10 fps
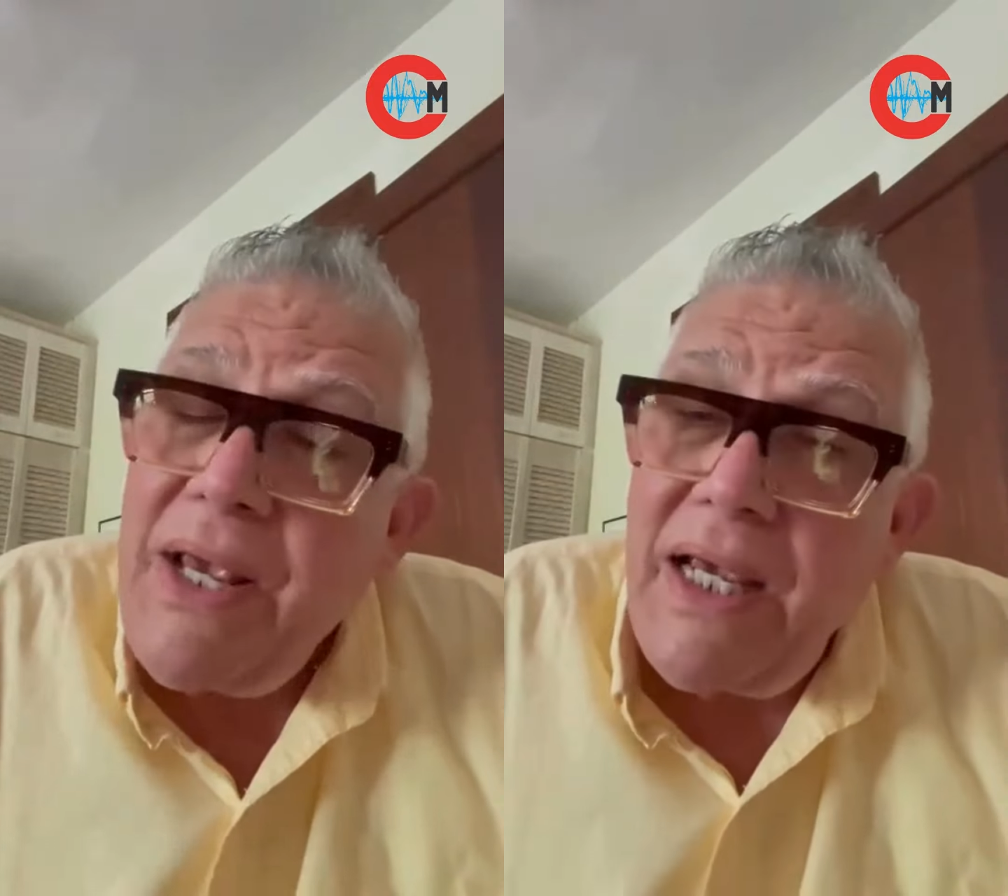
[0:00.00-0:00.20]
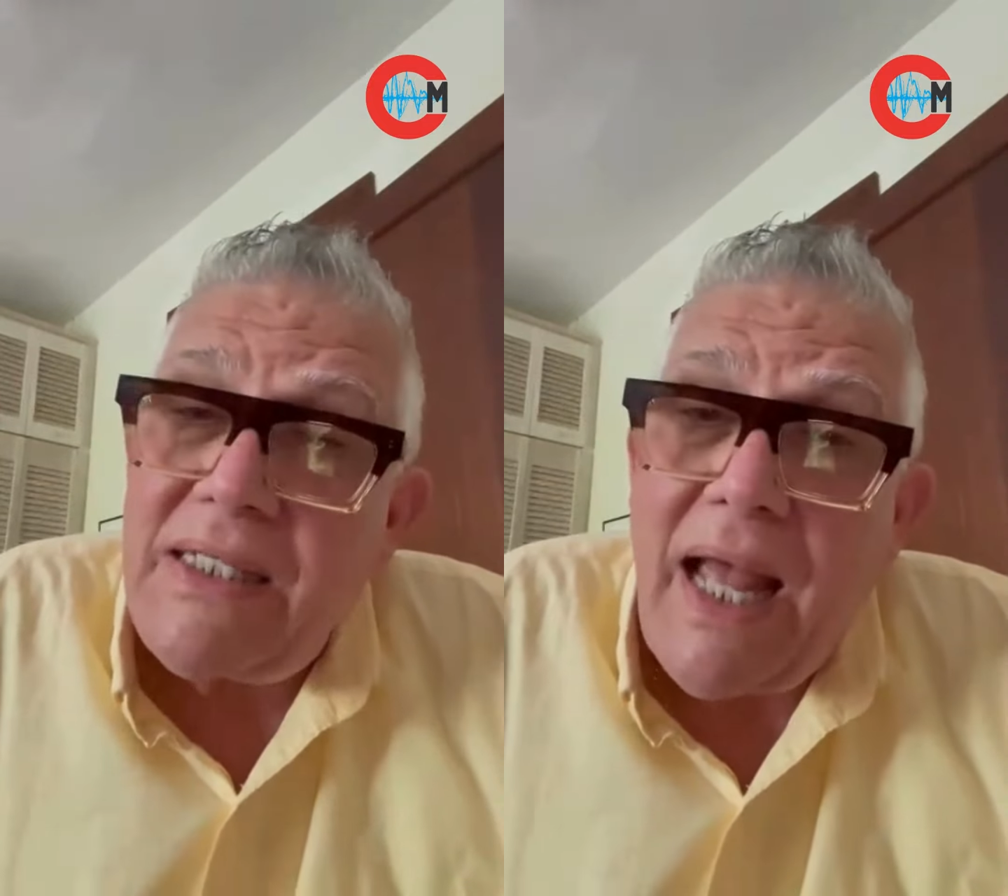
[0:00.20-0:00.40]

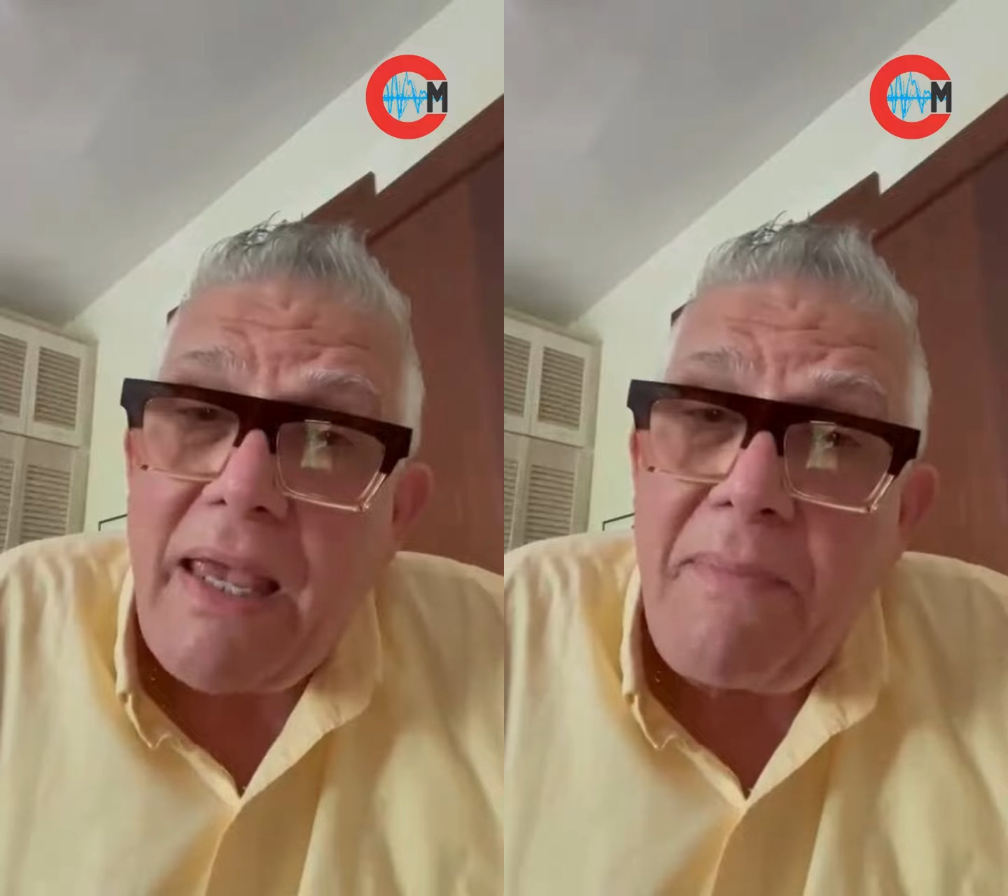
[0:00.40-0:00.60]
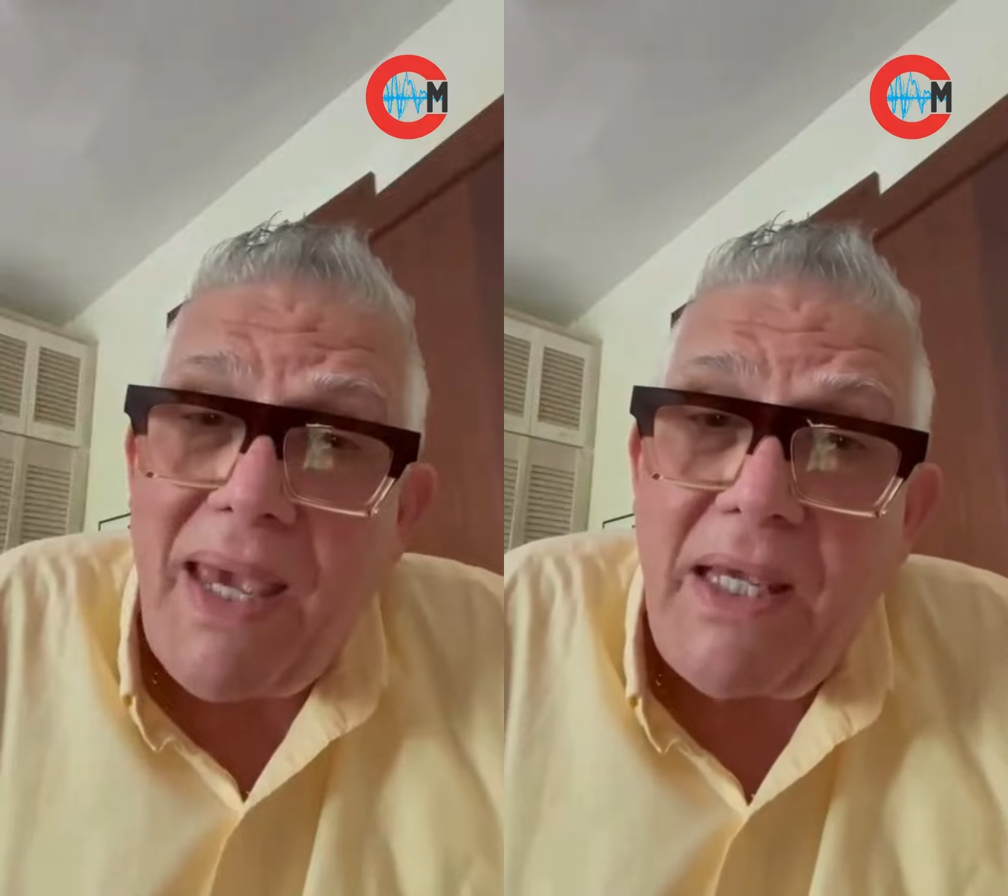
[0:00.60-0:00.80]
is that
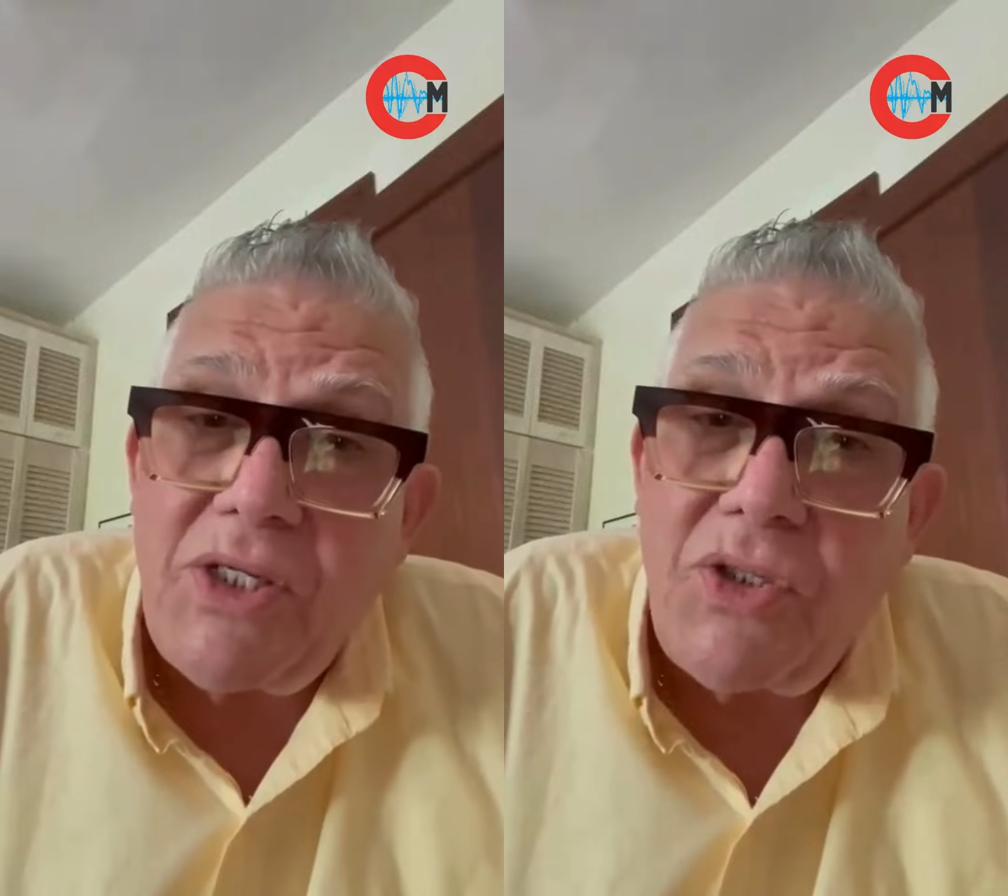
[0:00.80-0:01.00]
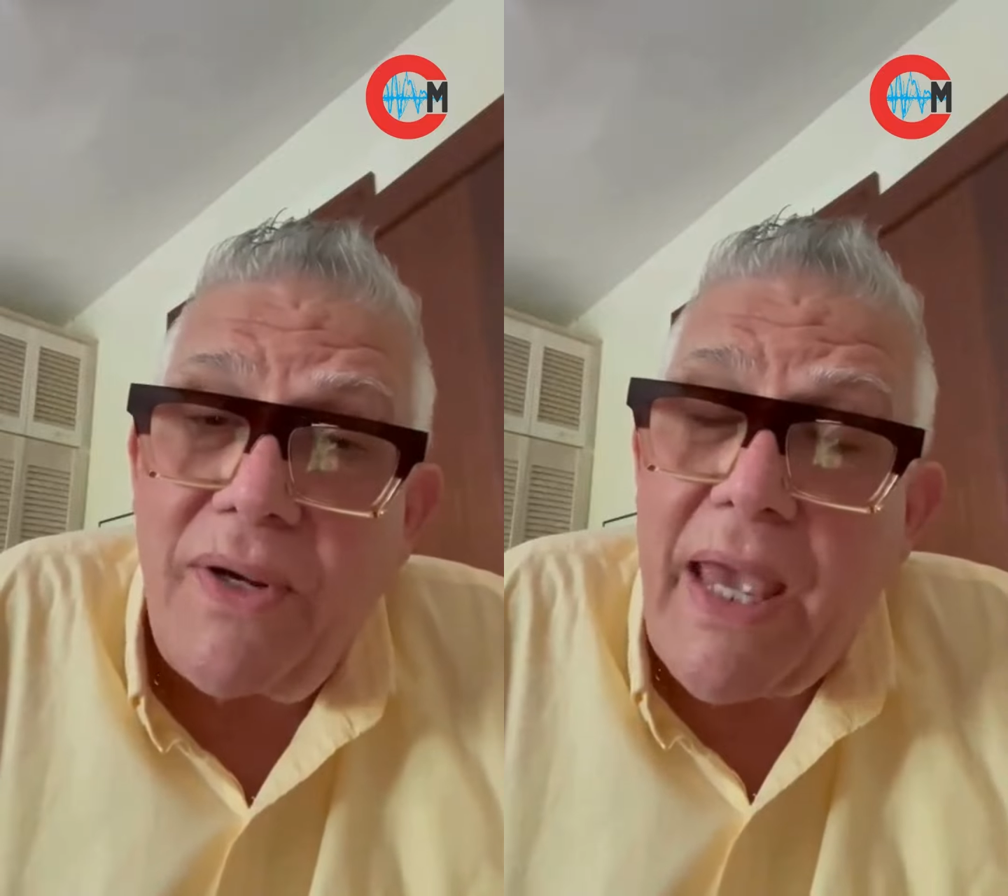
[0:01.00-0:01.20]
you're making
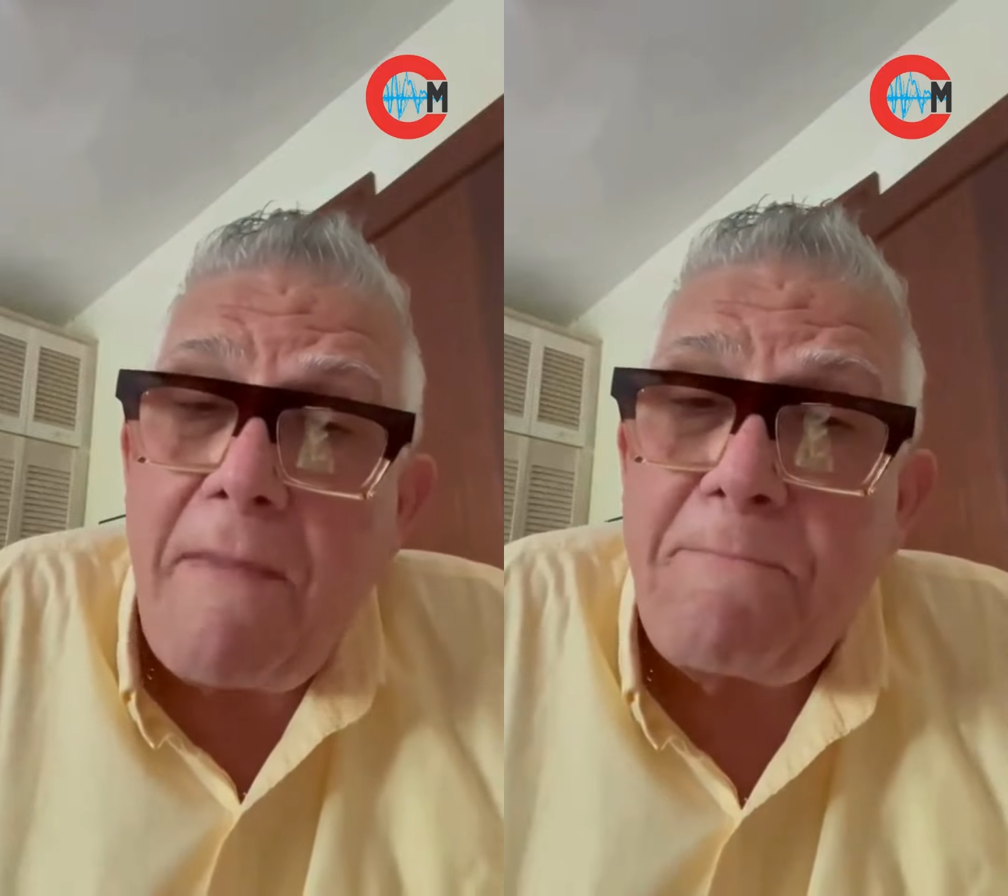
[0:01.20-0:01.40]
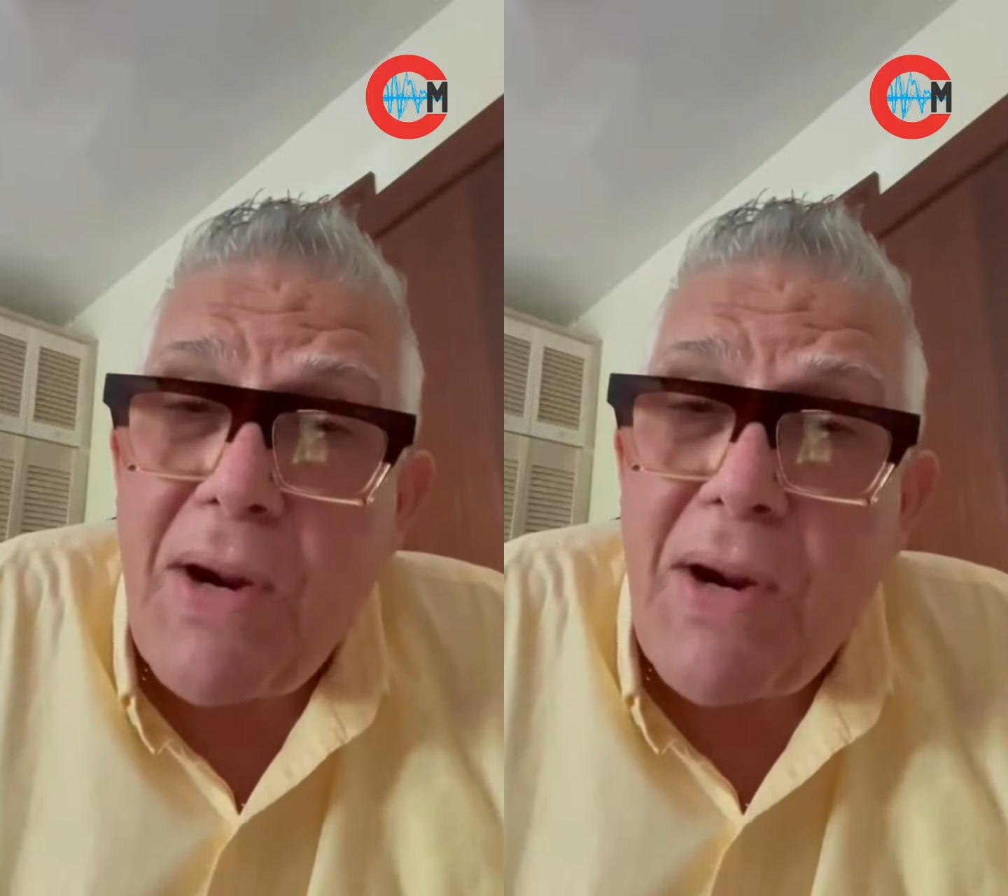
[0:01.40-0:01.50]
sure you